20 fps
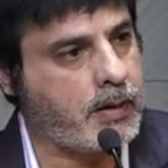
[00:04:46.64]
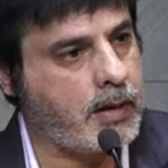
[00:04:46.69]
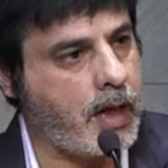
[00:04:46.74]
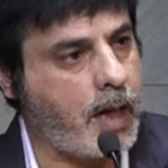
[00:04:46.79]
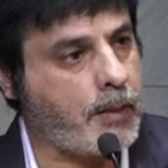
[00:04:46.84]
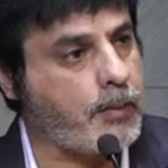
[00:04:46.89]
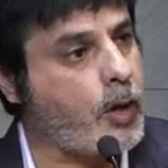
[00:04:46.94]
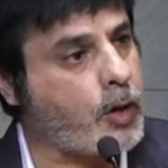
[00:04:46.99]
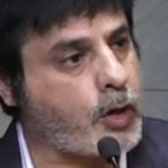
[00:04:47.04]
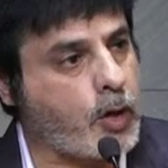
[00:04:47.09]

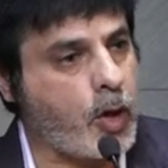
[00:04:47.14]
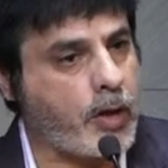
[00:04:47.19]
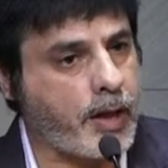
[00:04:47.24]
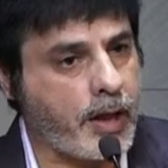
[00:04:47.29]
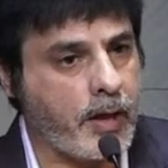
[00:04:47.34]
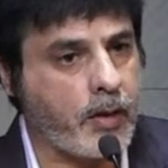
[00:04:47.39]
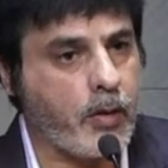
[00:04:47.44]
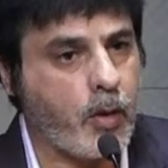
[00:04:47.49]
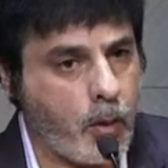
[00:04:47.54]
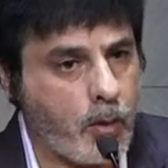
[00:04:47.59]
I'm not
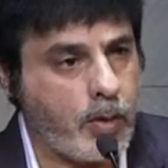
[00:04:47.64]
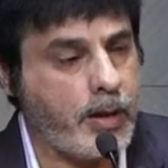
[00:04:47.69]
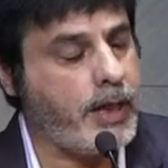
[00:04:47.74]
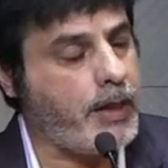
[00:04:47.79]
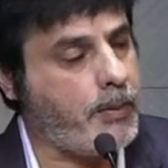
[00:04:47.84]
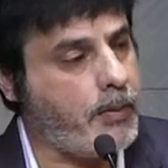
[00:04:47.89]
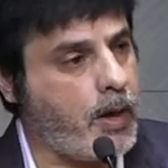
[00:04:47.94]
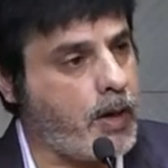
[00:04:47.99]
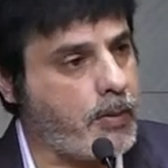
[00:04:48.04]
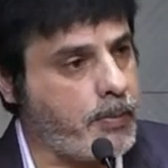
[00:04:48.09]
talking only
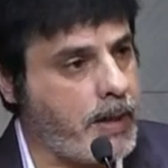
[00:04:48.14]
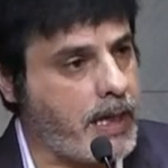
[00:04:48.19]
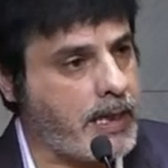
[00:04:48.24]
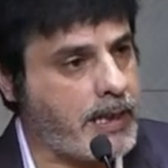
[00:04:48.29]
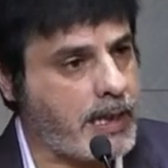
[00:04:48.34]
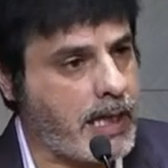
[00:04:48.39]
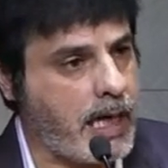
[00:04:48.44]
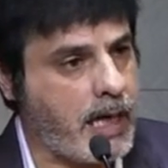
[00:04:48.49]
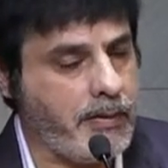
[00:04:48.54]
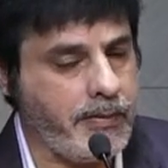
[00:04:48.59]
about
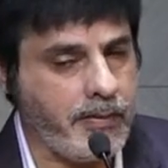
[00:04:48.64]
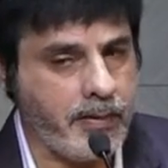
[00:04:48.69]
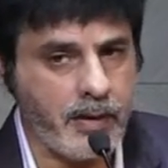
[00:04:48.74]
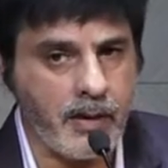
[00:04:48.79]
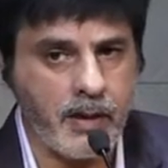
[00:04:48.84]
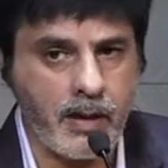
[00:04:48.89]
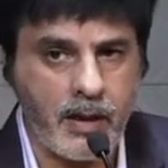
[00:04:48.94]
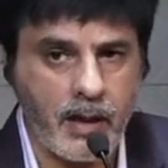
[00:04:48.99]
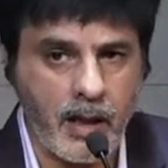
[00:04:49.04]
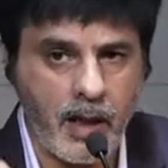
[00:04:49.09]
myself,
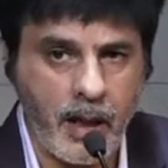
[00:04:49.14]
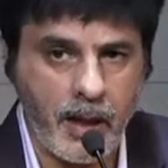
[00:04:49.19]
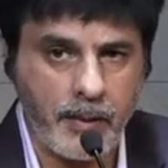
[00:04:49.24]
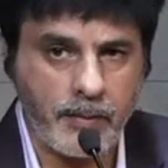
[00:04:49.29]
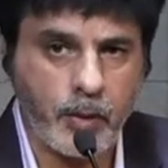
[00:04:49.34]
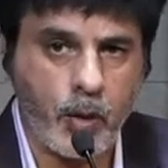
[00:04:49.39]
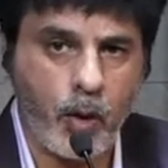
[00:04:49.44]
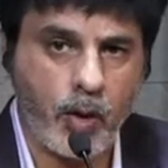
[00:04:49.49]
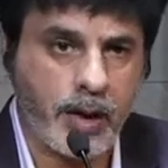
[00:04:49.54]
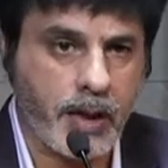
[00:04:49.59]
I'm
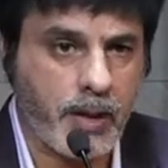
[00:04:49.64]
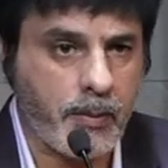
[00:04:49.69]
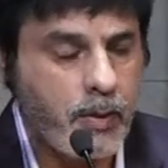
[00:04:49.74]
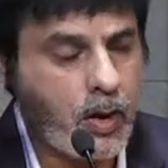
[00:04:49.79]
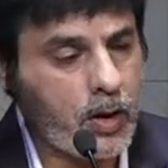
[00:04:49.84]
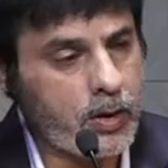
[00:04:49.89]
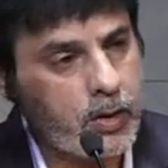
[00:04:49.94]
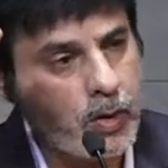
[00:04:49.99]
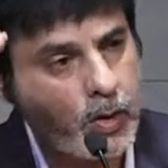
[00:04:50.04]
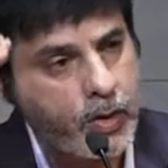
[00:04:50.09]
talking
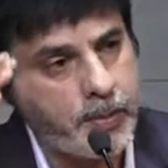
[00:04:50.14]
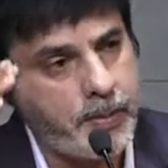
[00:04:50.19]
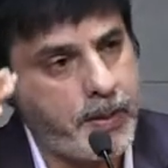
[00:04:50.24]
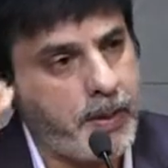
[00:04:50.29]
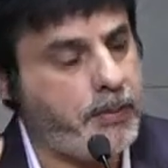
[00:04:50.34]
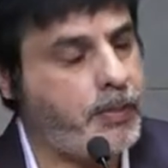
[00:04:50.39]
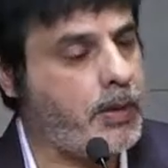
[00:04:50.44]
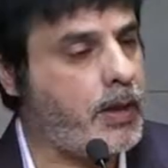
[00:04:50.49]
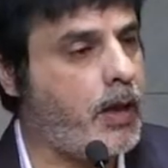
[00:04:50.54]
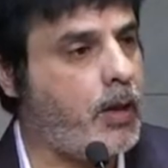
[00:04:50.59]
about those
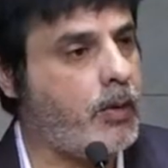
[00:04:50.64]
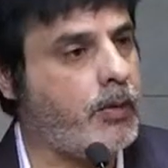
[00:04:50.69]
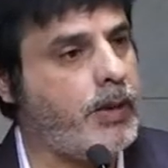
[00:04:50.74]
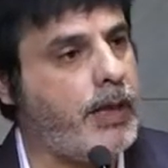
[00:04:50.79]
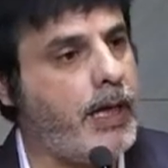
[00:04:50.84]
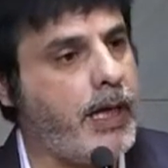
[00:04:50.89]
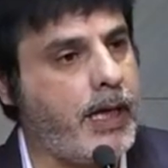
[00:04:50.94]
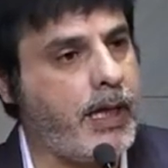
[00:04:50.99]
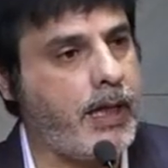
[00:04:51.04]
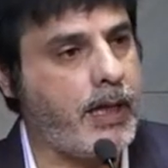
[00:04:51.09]
people out
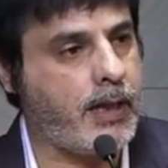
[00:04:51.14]
there.